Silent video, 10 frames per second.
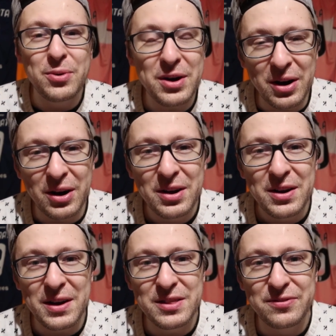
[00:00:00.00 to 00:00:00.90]
We are
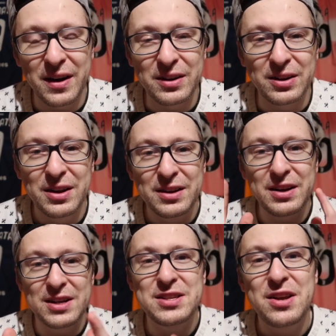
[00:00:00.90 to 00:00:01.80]
in the final.
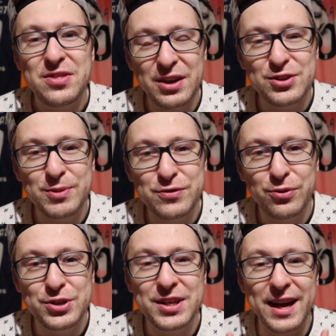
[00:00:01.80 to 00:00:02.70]
Guys, thank you so
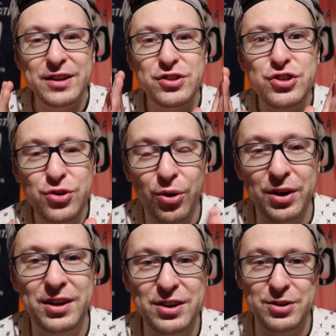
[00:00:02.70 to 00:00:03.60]
much for watching.
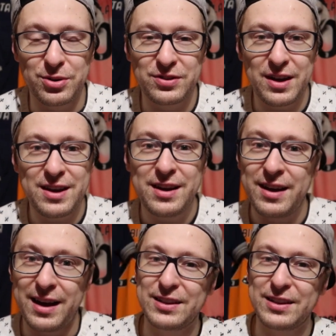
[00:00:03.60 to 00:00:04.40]
Enjoy your day.